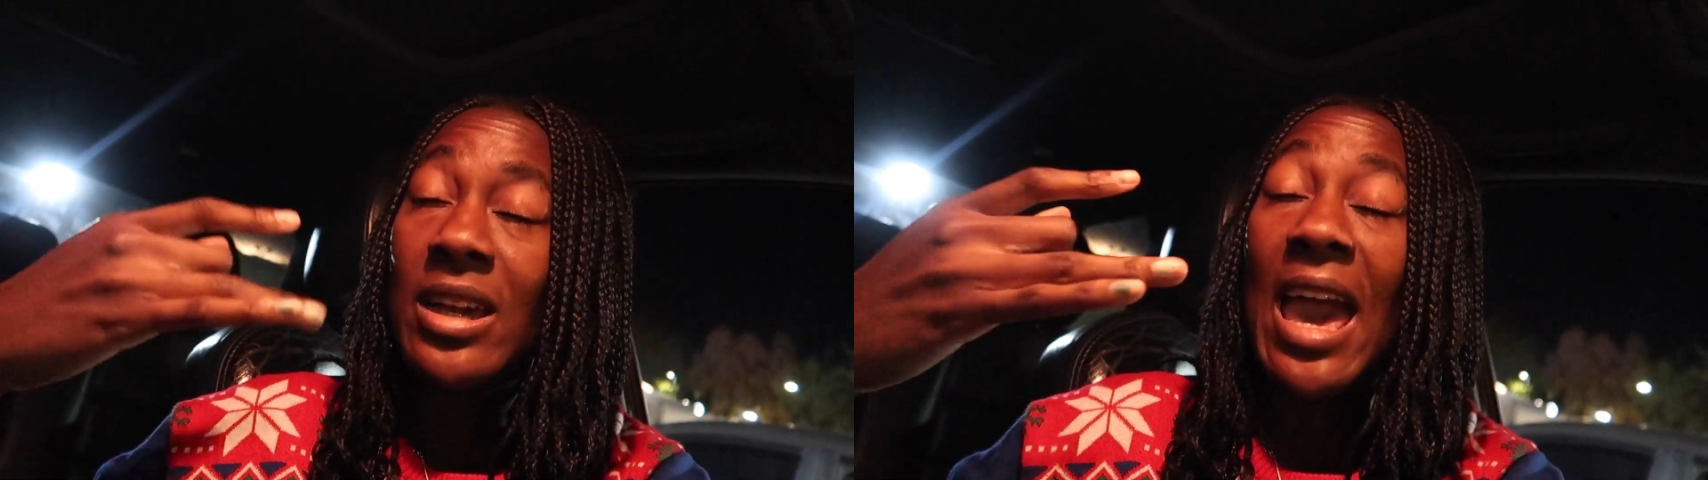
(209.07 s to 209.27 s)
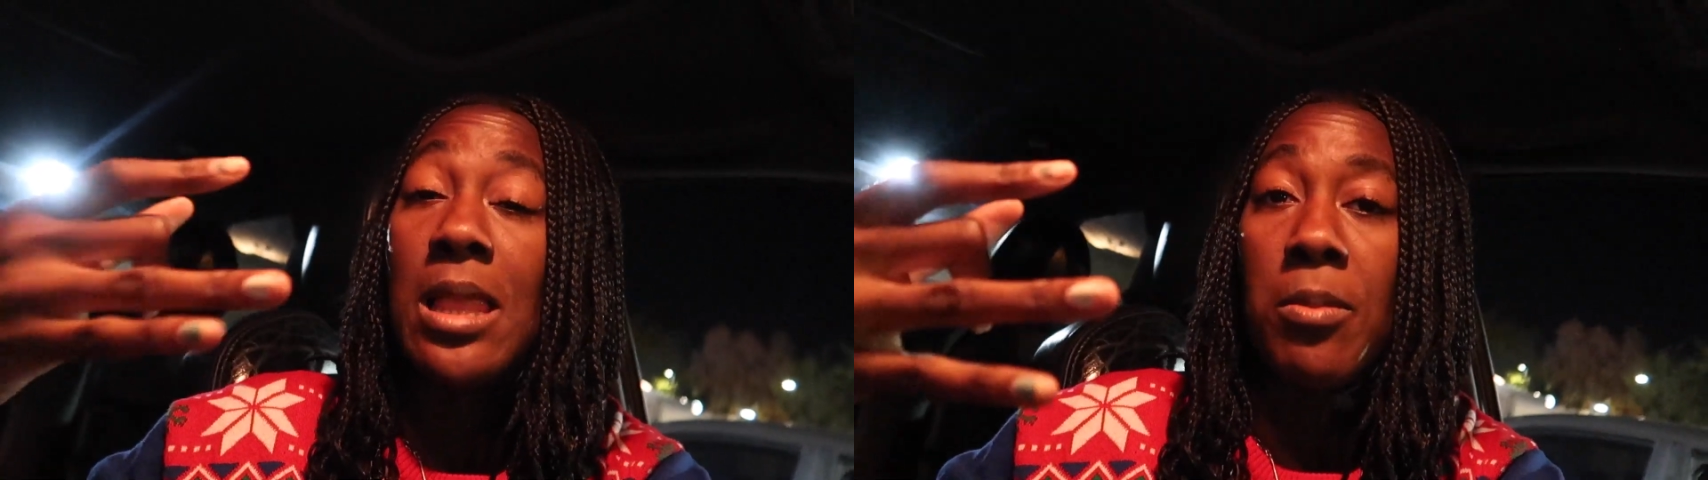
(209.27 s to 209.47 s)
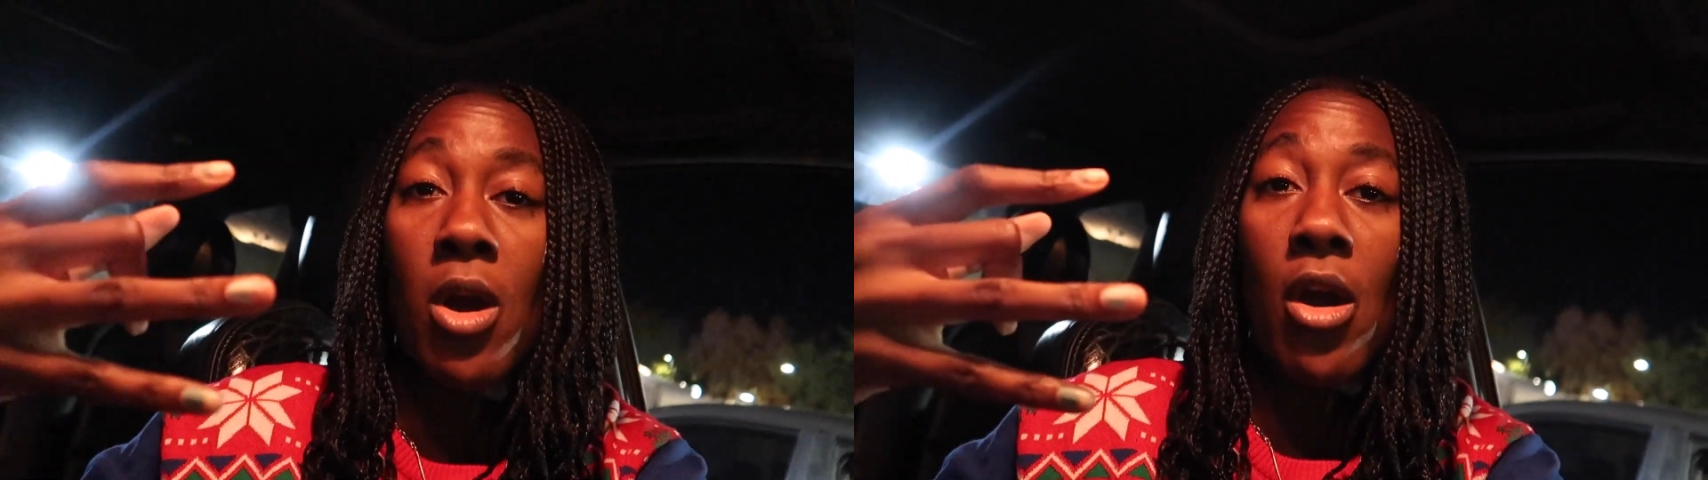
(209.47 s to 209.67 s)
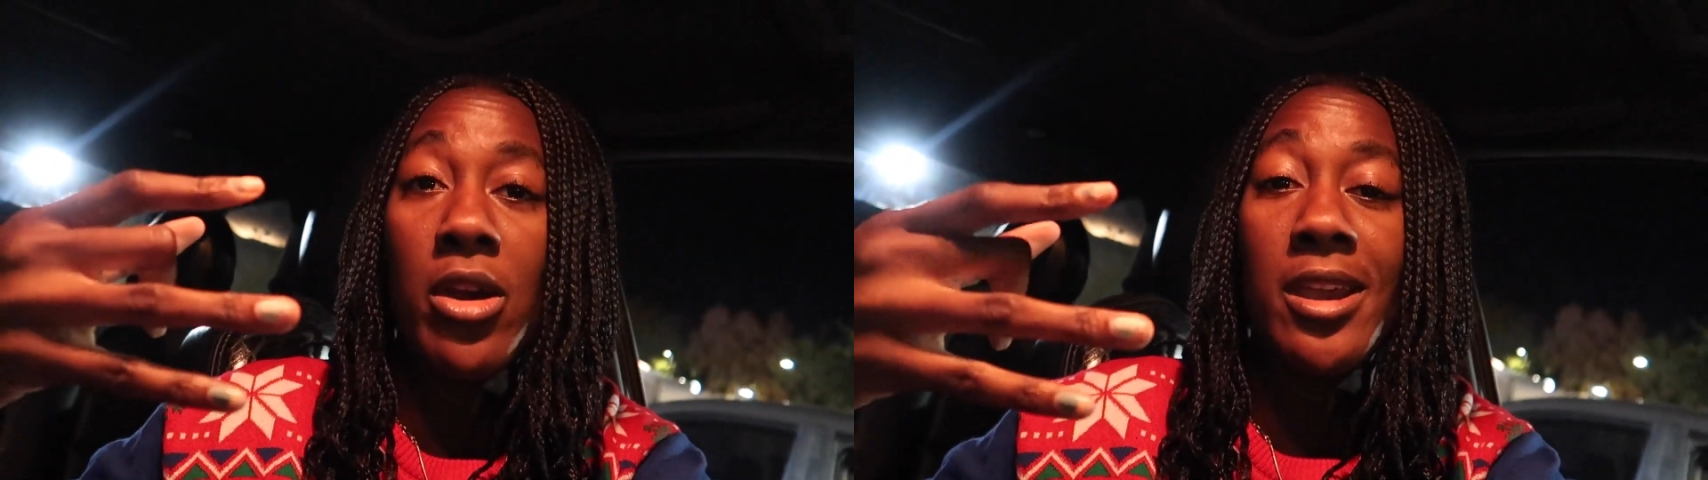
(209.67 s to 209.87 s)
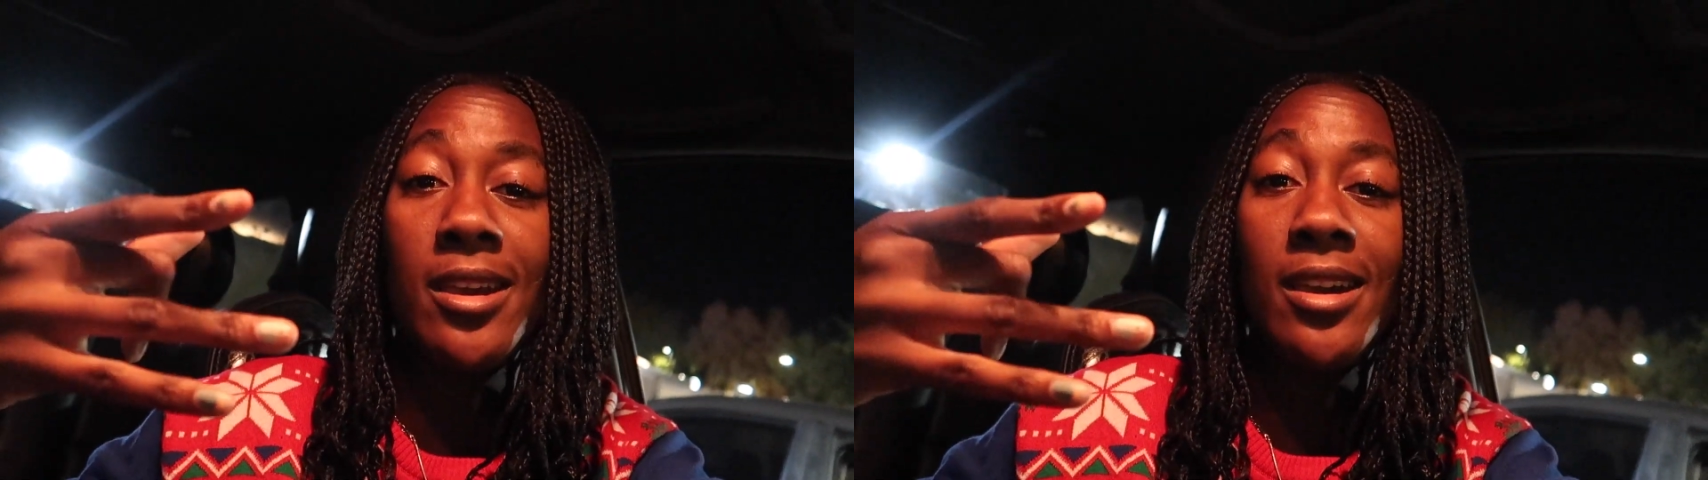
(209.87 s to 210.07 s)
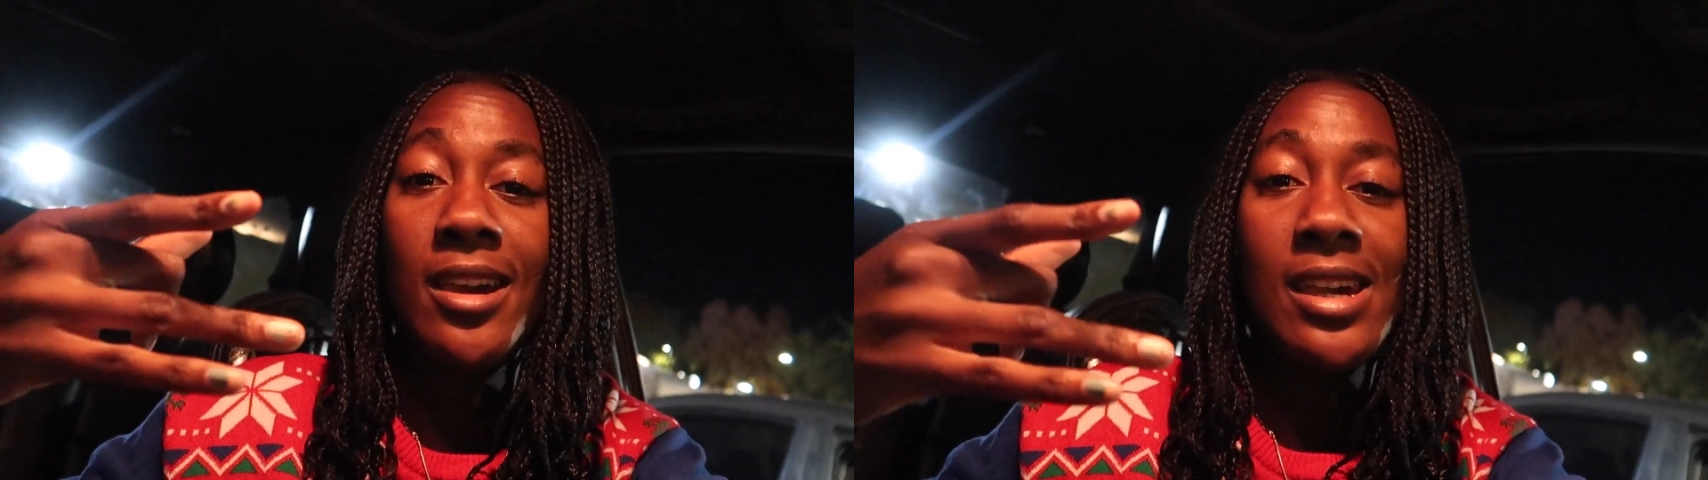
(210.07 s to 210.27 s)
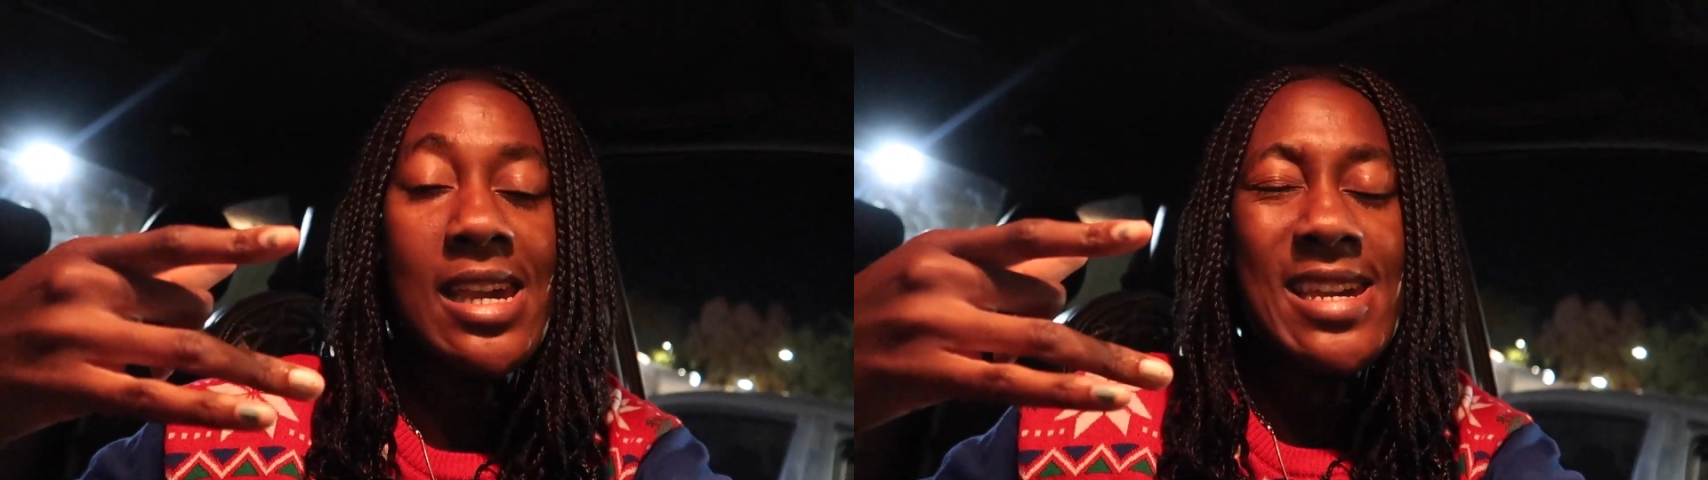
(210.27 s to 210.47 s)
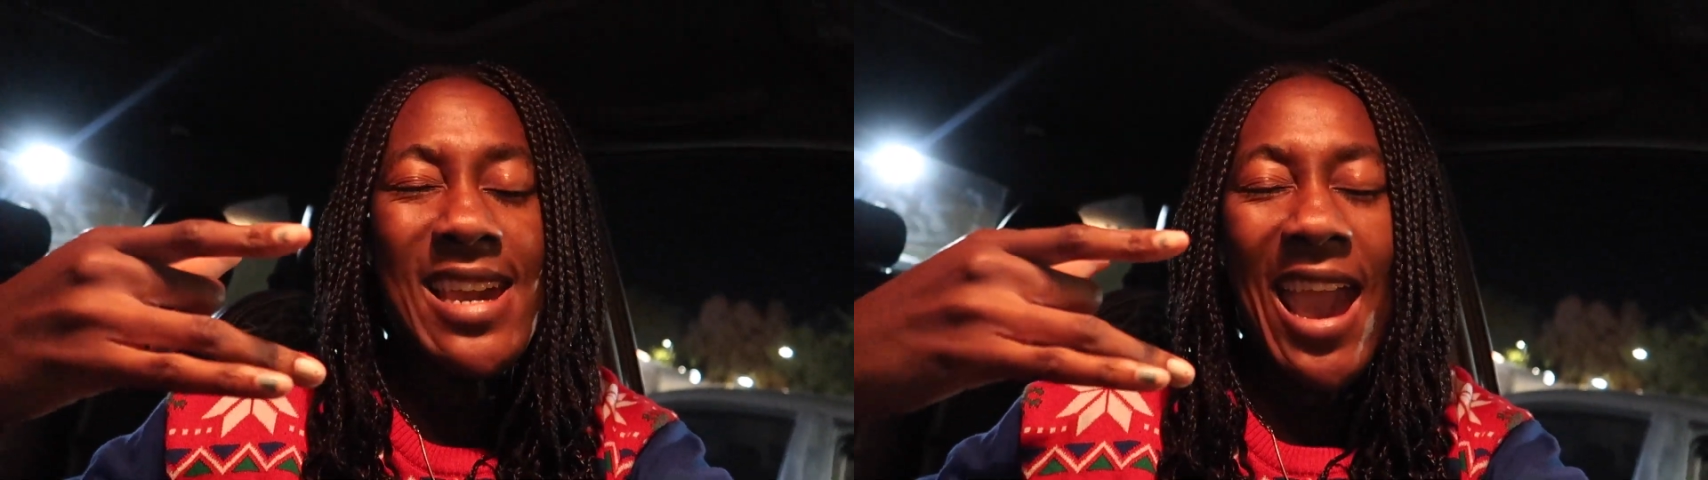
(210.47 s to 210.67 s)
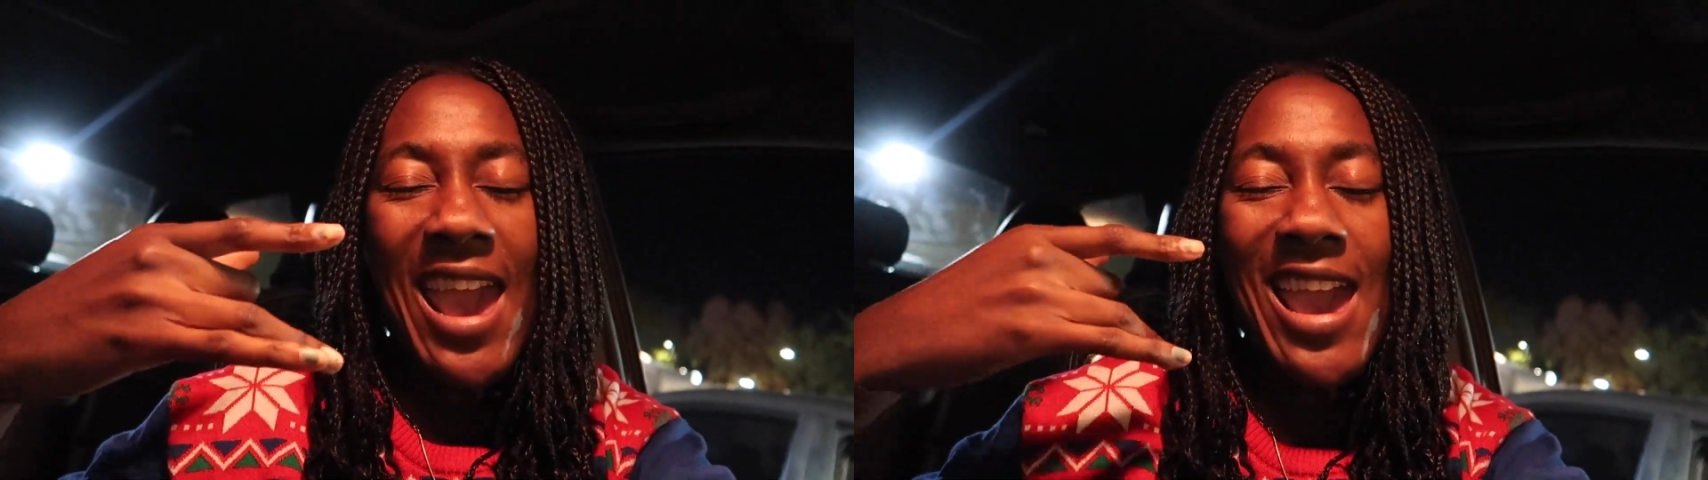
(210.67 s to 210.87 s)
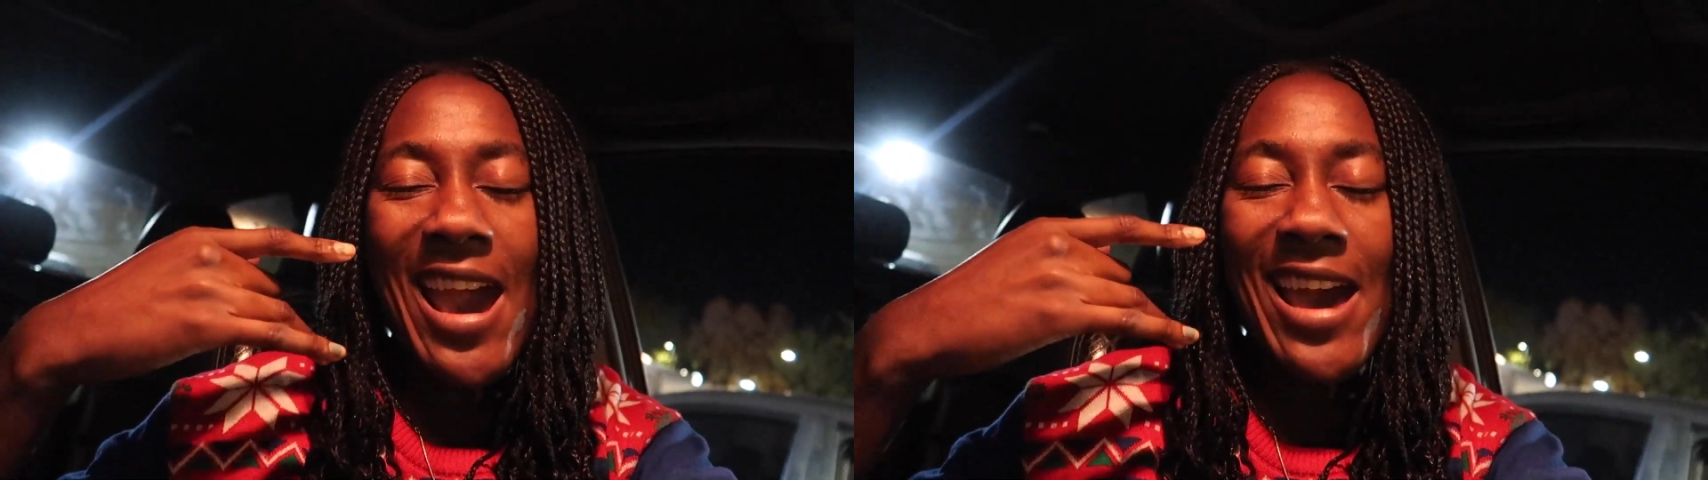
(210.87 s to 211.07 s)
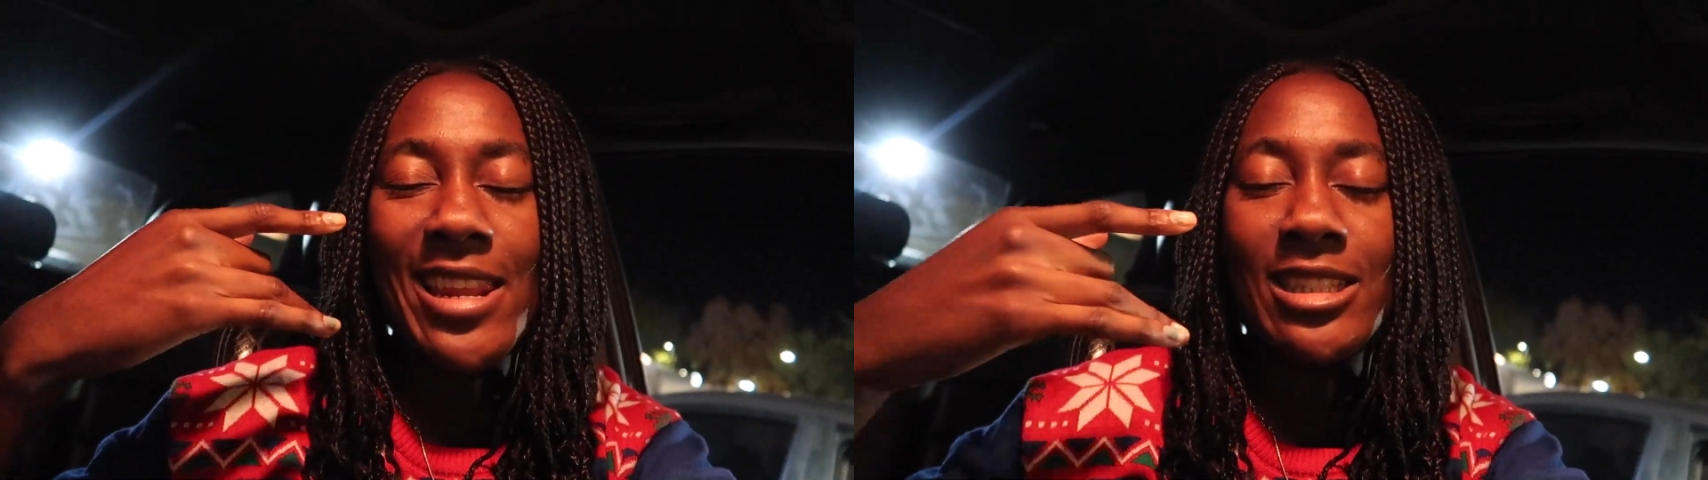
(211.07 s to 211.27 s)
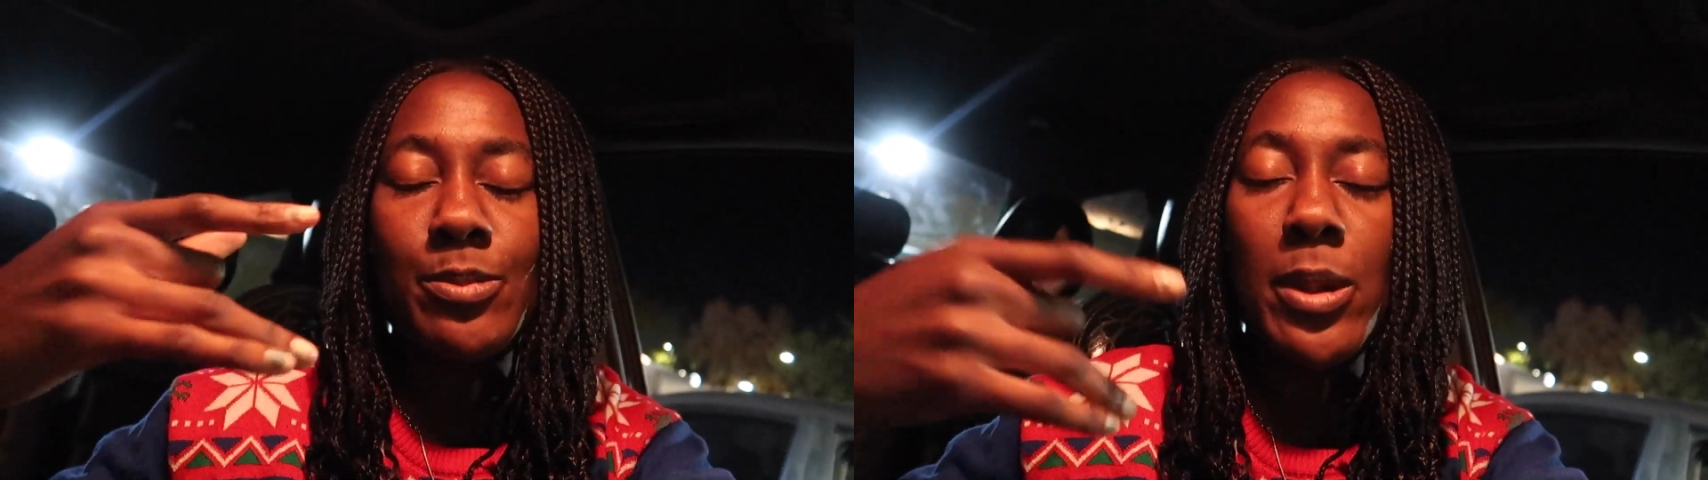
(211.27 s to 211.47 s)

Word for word: calamari, and